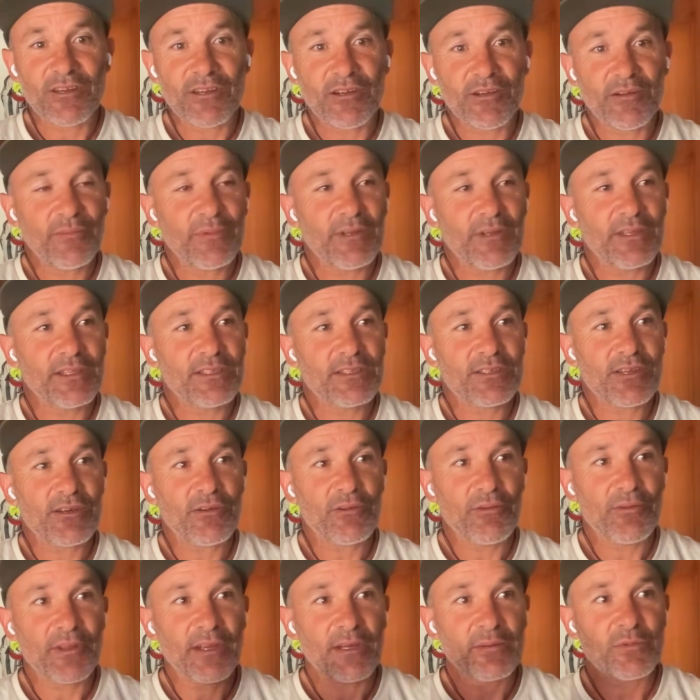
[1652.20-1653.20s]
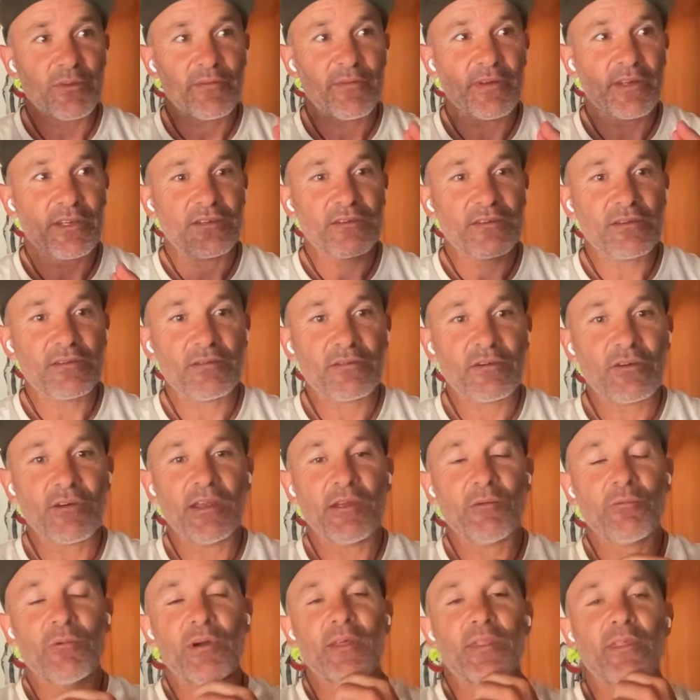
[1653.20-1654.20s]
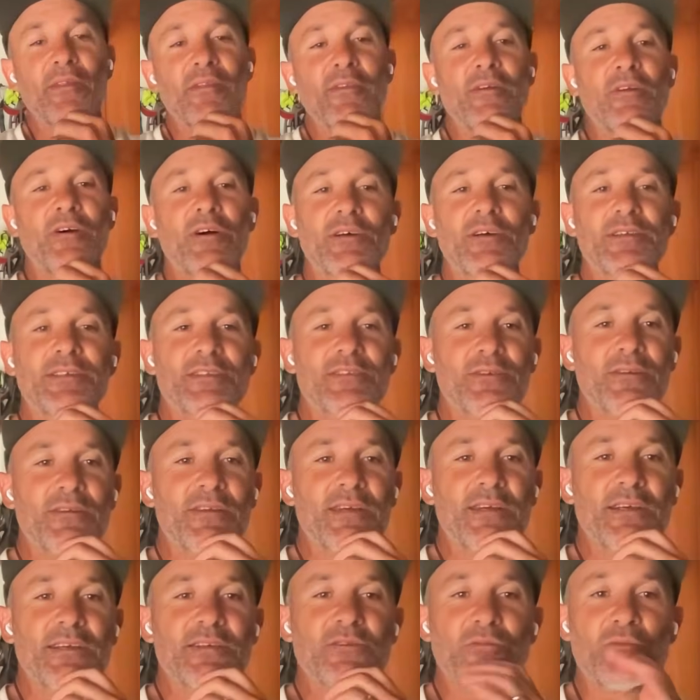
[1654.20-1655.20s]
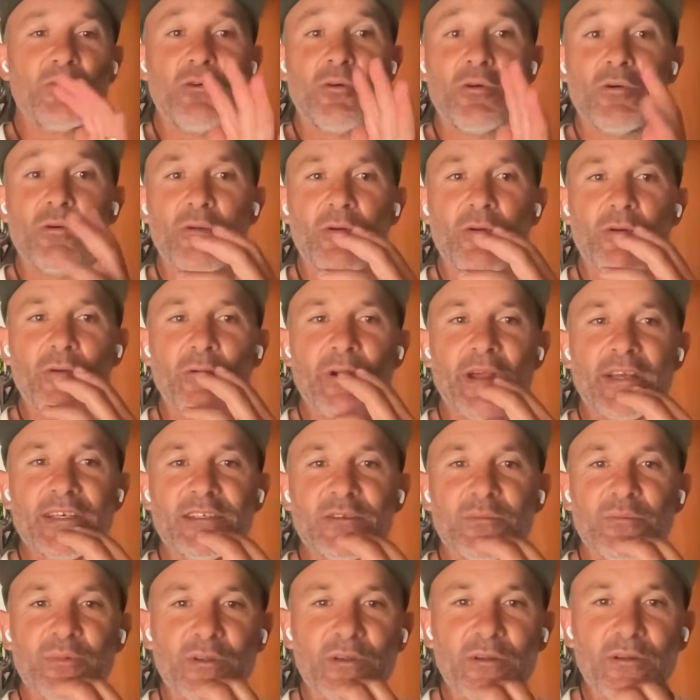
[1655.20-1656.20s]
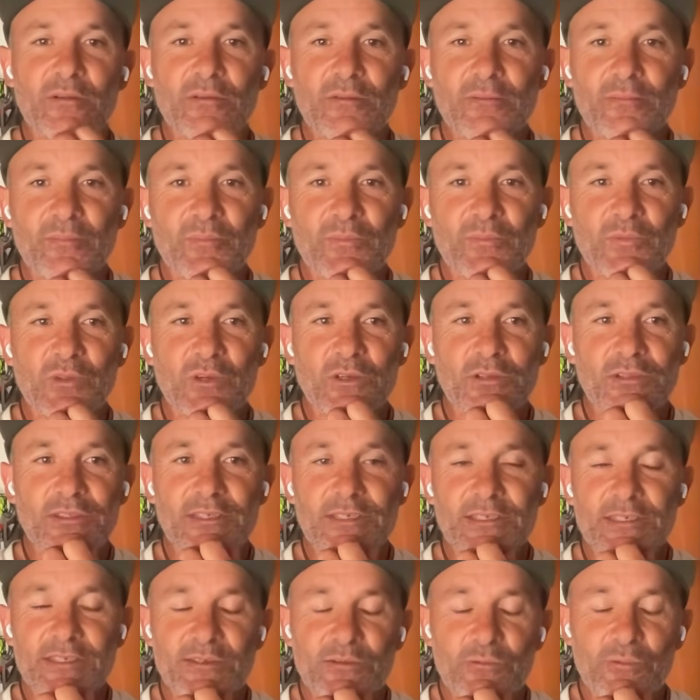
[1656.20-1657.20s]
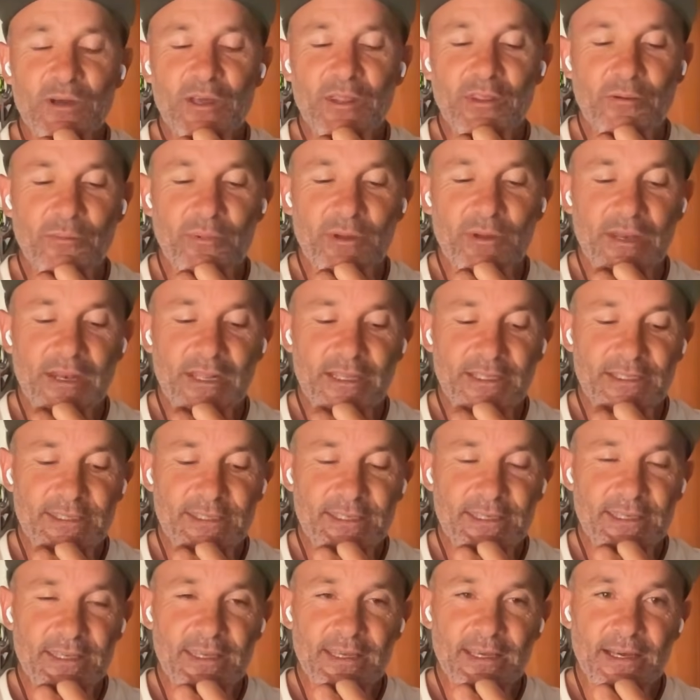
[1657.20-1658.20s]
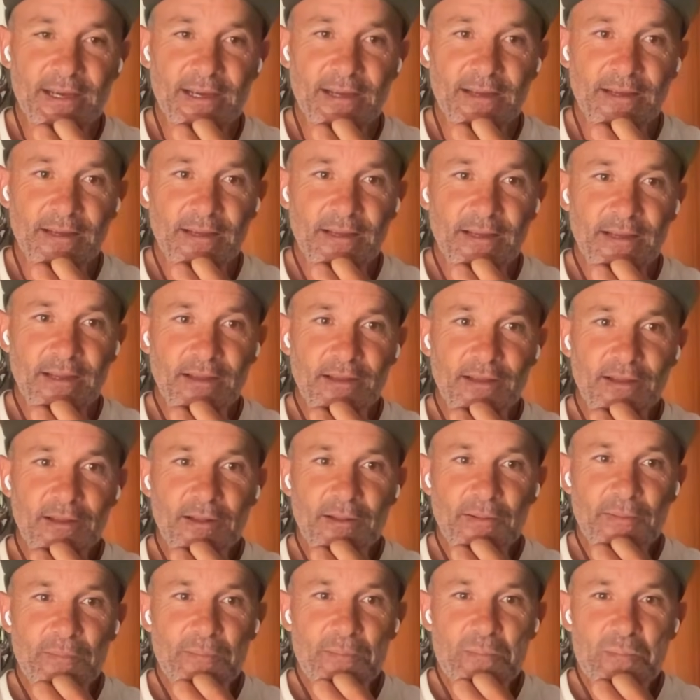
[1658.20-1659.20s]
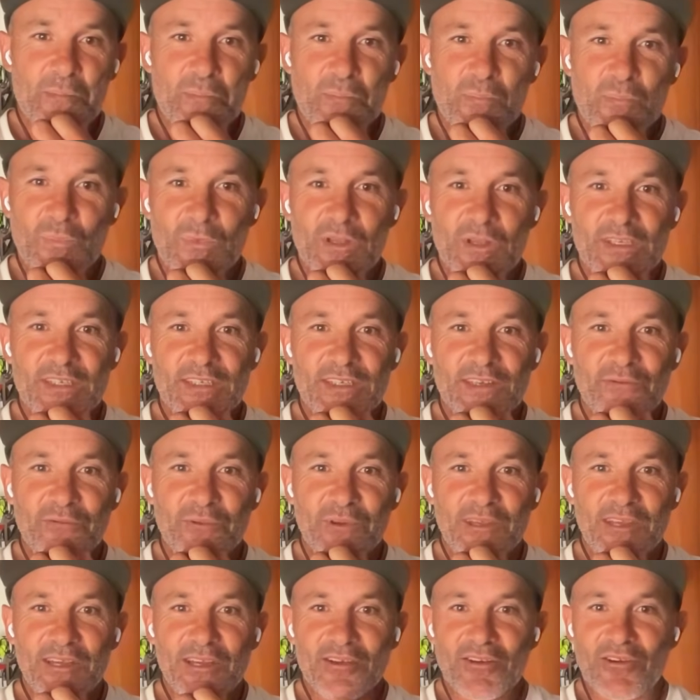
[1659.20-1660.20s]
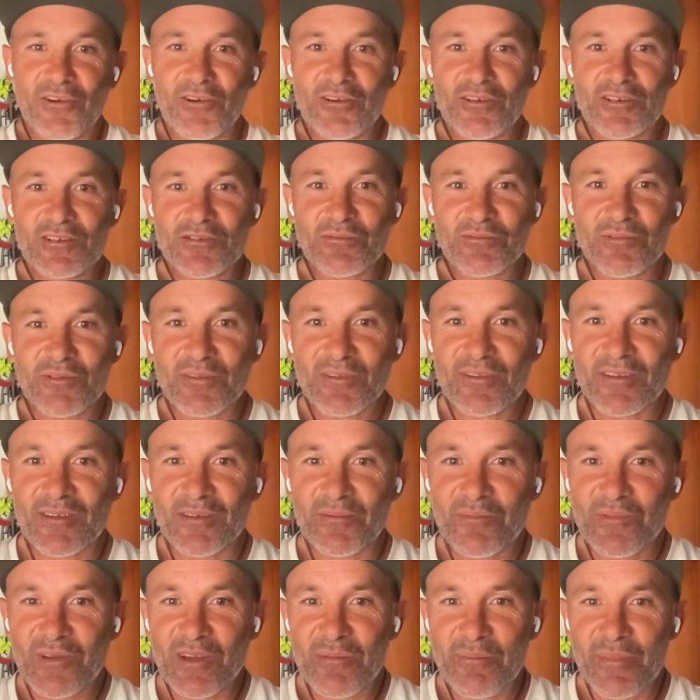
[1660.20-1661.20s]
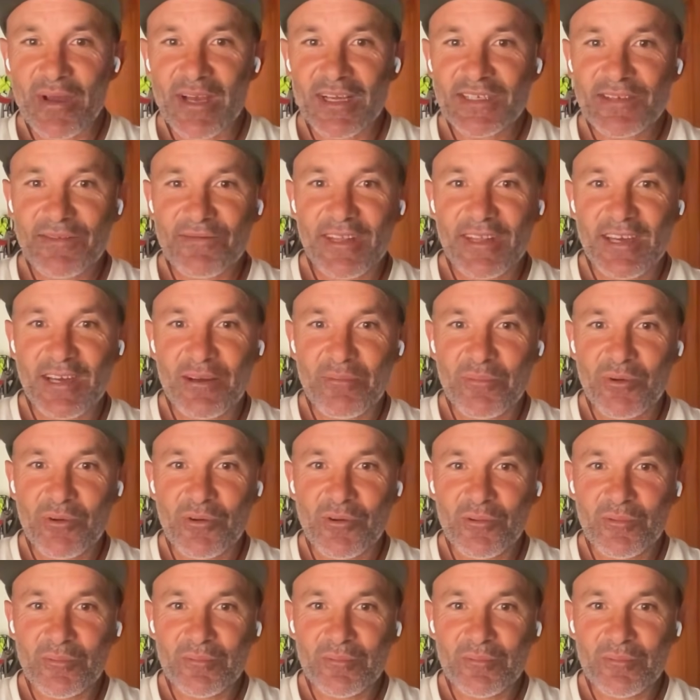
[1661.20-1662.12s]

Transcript: let's hold thumbs. We've had great weather the last 2 years, or raceable, consistent weather. But let's see if we get cursed with a massive downpour.